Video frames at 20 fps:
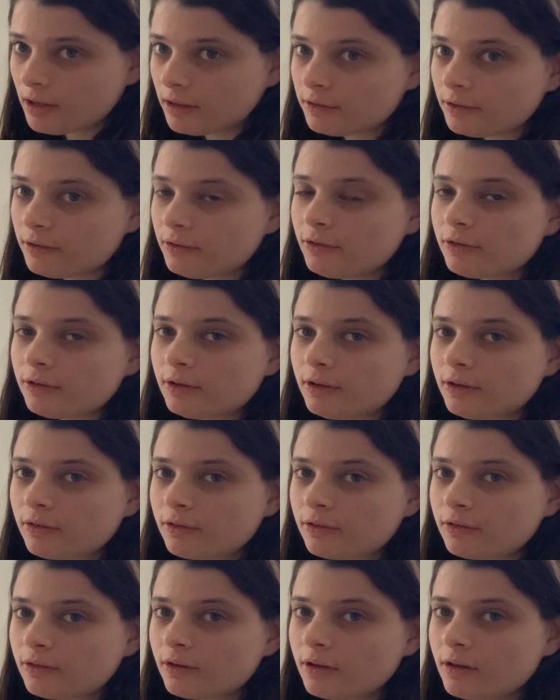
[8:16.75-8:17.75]
added to
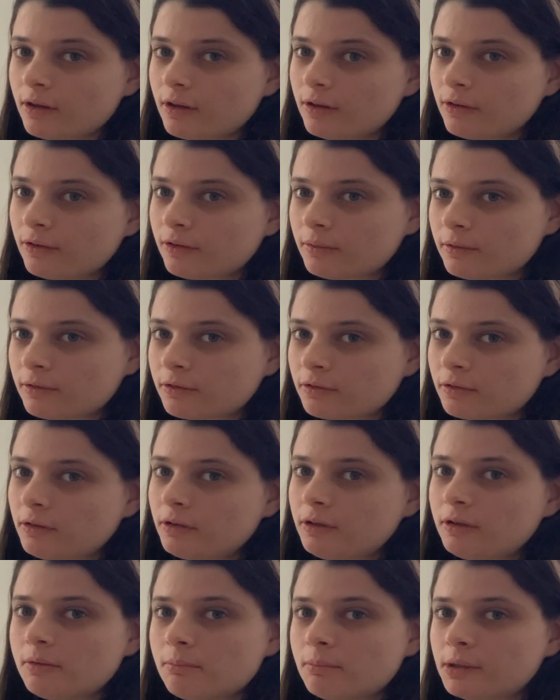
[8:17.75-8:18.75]
this,
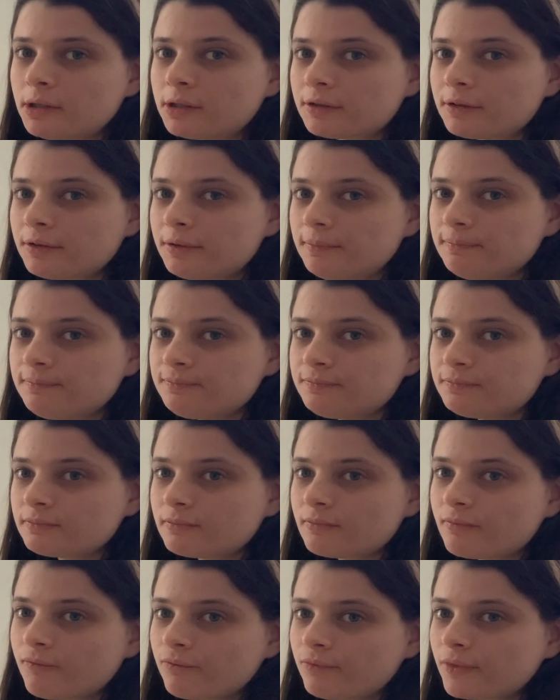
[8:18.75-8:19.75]
especially the butter.
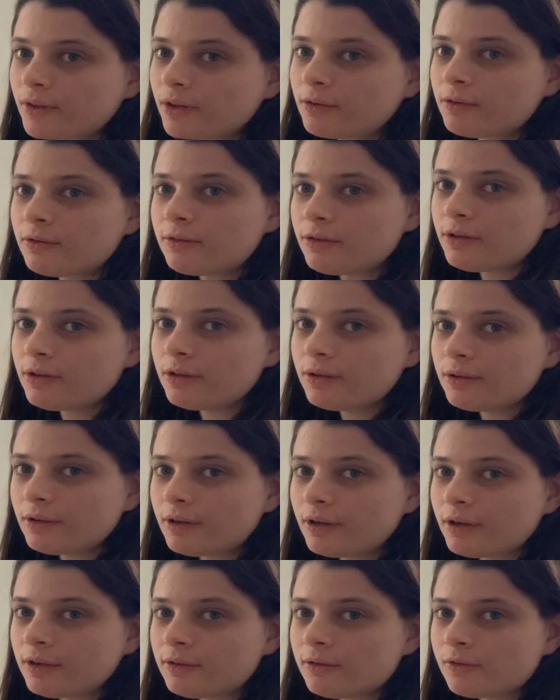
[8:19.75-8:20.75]
Good
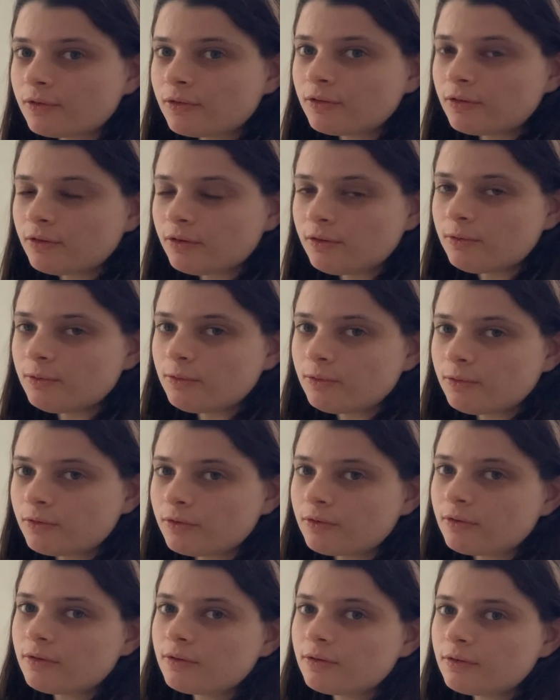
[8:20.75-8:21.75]
thing I just
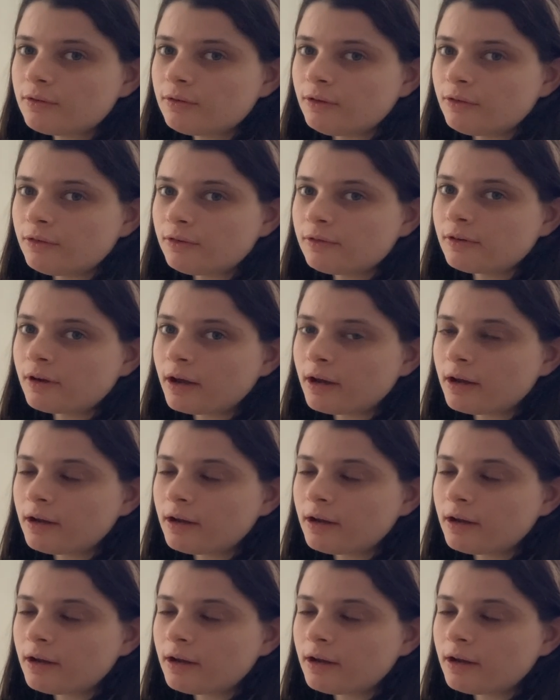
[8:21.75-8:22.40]
used the